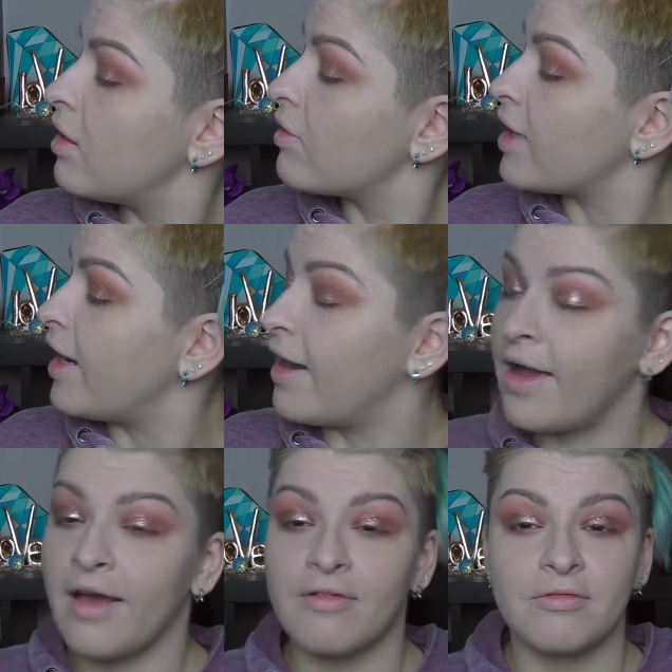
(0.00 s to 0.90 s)
okay, I
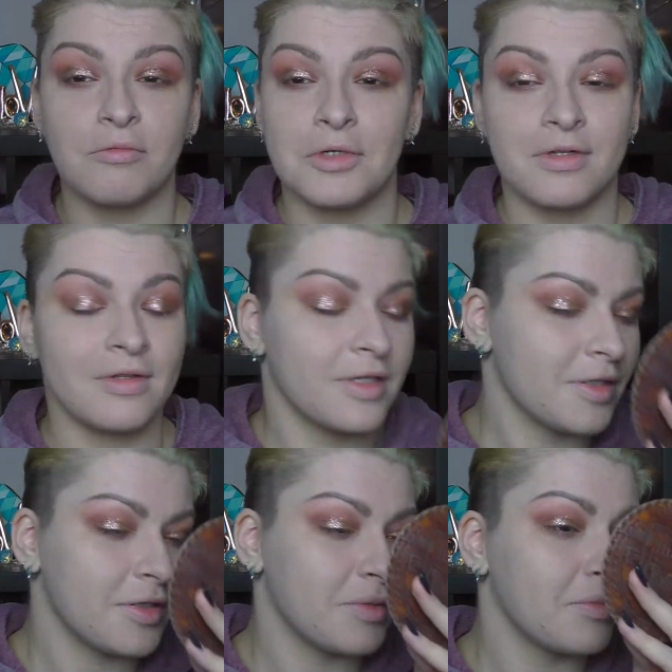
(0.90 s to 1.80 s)
have one
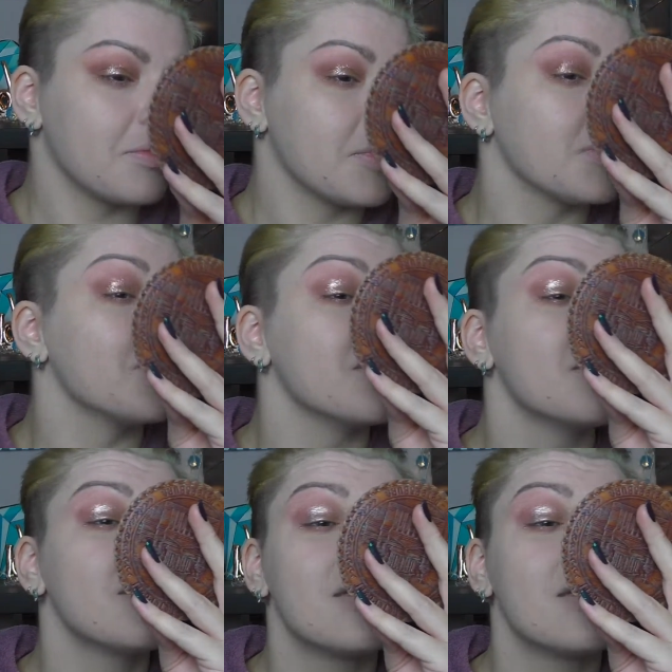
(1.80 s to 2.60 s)
glitter, maybe